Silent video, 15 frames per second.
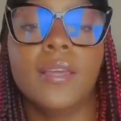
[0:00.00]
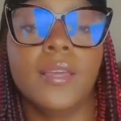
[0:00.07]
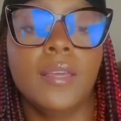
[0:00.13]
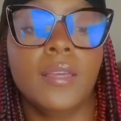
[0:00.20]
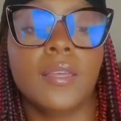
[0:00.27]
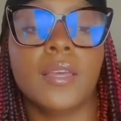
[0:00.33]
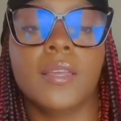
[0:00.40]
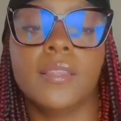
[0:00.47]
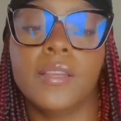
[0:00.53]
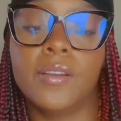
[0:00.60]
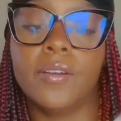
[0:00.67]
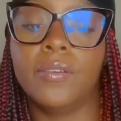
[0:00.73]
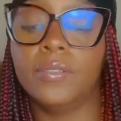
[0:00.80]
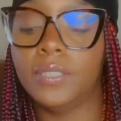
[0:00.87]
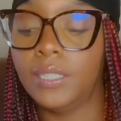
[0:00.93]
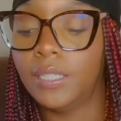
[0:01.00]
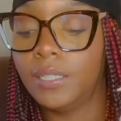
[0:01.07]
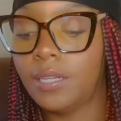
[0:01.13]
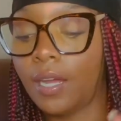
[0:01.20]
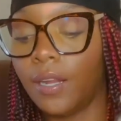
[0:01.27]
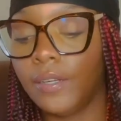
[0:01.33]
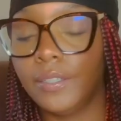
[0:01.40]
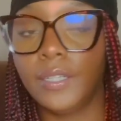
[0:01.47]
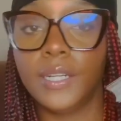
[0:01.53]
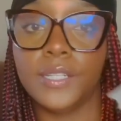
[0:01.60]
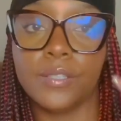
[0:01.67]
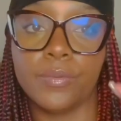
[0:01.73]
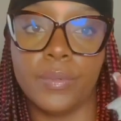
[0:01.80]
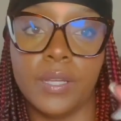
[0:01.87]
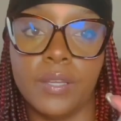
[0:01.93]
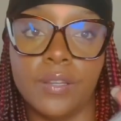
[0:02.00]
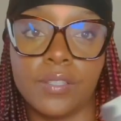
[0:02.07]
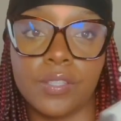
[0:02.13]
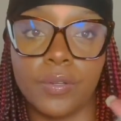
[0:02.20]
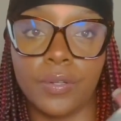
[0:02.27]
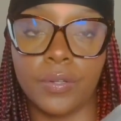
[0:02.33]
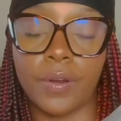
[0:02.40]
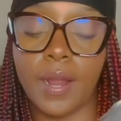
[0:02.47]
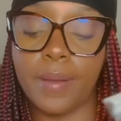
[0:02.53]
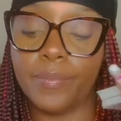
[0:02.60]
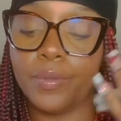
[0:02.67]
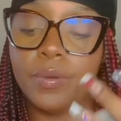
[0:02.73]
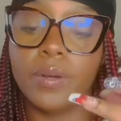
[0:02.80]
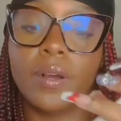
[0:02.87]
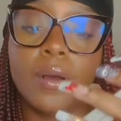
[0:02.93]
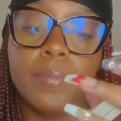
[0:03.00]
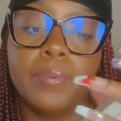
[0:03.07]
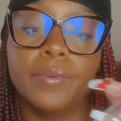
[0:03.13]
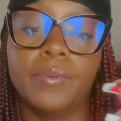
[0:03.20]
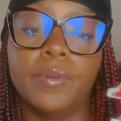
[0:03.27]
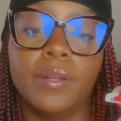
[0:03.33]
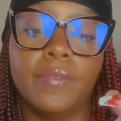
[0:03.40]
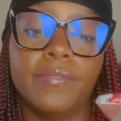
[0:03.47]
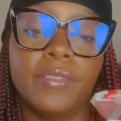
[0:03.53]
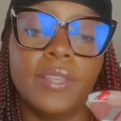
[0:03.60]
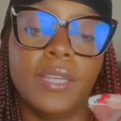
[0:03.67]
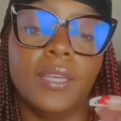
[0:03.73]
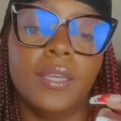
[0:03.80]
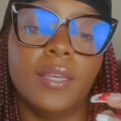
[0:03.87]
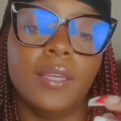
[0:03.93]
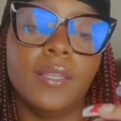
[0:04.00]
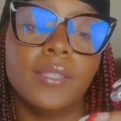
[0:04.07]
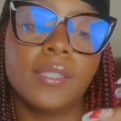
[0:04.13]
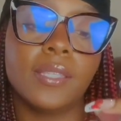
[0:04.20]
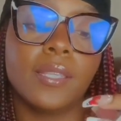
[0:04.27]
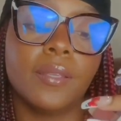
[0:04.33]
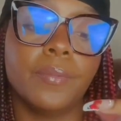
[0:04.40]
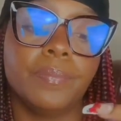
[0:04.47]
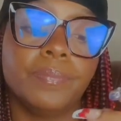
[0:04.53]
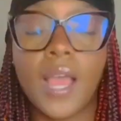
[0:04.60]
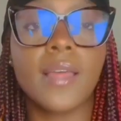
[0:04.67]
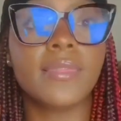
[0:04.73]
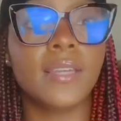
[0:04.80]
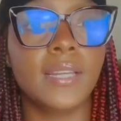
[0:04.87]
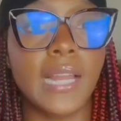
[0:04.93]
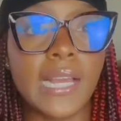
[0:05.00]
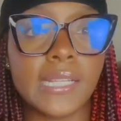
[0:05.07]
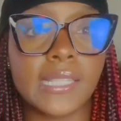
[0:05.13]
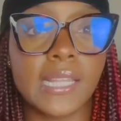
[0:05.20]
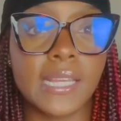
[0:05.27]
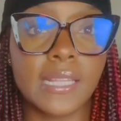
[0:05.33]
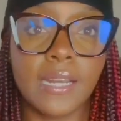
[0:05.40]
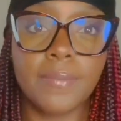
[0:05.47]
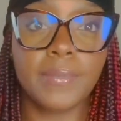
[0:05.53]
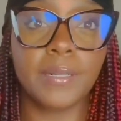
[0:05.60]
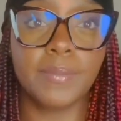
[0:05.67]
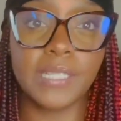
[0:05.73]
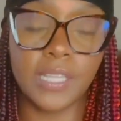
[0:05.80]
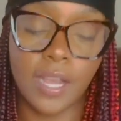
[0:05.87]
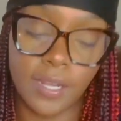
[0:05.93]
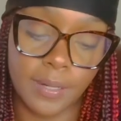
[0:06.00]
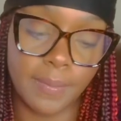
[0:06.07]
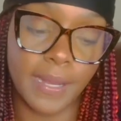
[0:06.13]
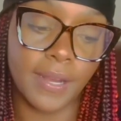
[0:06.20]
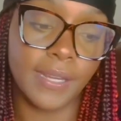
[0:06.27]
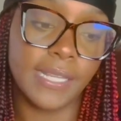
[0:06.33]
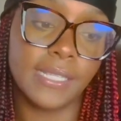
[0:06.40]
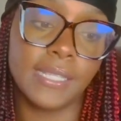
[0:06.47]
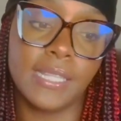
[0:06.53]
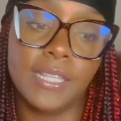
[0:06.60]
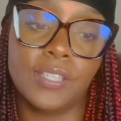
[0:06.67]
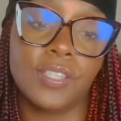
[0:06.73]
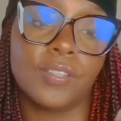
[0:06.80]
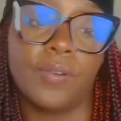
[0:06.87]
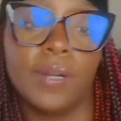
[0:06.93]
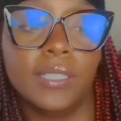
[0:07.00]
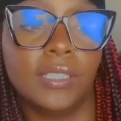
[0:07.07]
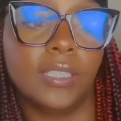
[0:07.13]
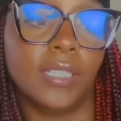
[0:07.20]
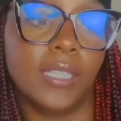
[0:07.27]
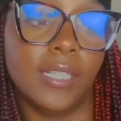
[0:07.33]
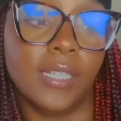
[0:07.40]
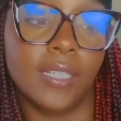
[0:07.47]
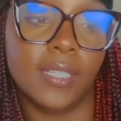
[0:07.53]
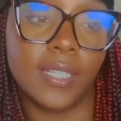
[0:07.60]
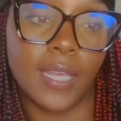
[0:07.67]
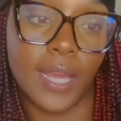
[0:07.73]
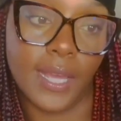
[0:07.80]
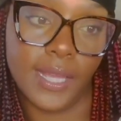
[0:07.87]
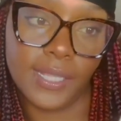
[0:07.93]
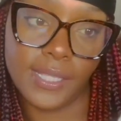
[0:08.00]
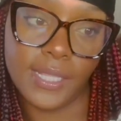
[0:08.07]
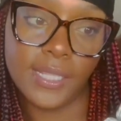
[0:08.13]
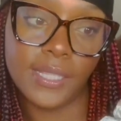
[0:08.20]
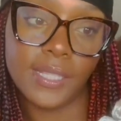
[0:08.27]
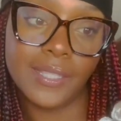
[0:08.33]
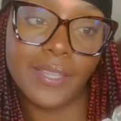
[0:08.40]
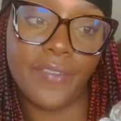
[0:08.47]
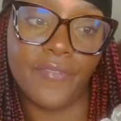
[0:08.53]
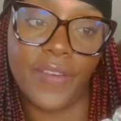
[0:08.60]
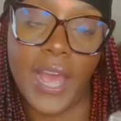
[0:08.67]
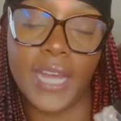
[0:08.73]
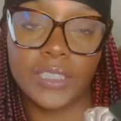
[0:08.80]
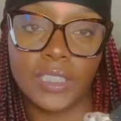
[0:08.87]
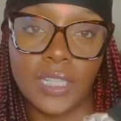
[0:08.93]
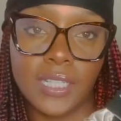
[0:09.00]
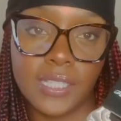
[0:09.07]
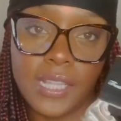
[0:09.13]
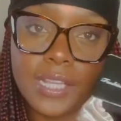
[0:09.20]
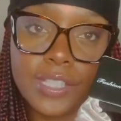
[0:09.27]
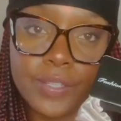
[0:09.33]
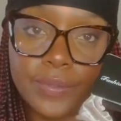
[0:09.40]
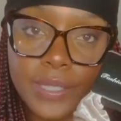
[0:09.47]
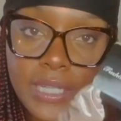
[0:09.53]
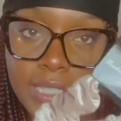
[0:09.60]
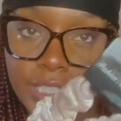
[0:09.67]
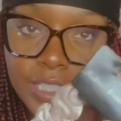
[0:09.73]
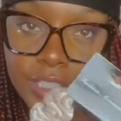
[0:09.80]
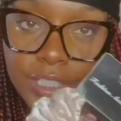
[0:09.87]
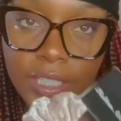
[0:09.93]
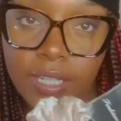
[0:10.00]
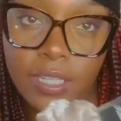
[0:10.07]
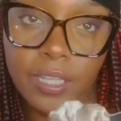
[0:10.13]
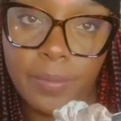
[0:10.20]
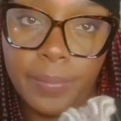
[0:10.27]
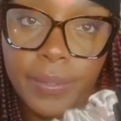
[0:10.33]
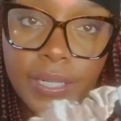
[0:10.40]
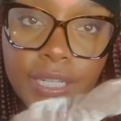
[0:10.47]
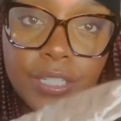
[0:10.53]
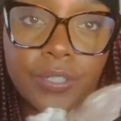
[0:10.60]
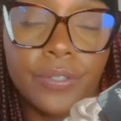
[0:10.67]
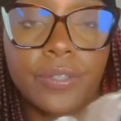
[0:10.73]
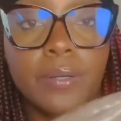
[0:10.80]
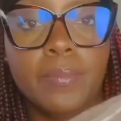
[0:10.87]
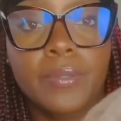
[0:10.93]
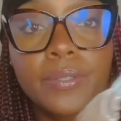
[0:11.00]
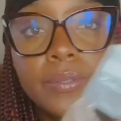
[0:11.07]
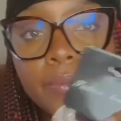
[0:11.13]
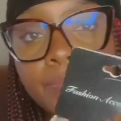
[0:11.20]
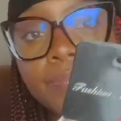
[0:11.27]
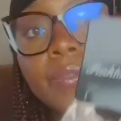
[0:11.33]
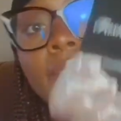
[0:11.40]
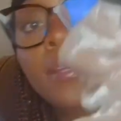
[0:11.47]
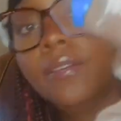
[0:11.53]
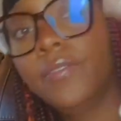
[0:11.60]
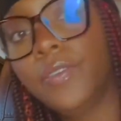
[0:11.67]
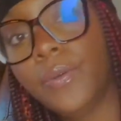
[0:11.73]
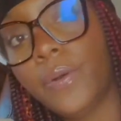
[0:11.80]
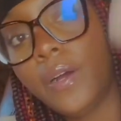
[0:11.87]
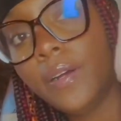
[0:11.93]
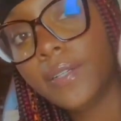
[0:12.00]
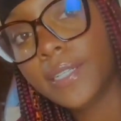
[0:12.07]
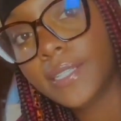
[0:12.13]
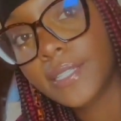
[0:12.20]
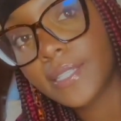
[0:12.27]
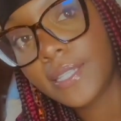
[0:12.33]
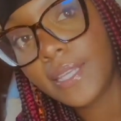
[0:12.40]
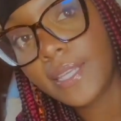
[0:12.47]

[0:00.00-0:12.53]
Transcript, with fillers: yeah, they're only $1 as well, so grab you a couple of these. The next thing that I'm going to be talking about is these scrunchies. Yes, this is the fashion accessory edition. They're pretty durable, if you all can see